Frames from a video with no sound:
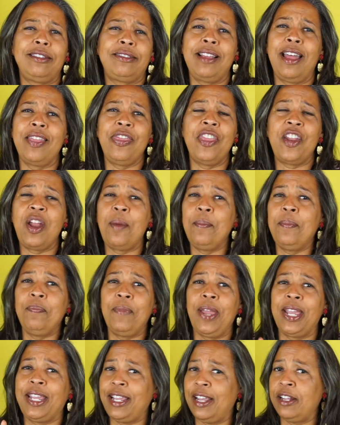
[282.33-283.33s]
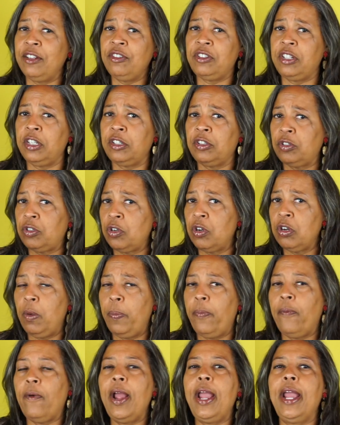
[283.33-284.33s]
It's not that I'm against external
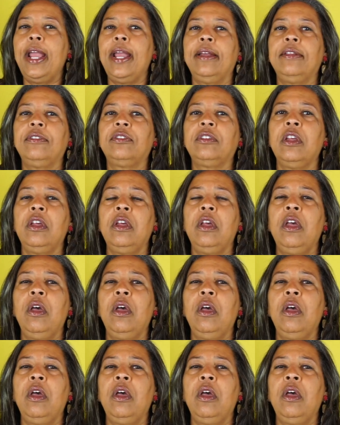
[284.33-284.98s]
praise,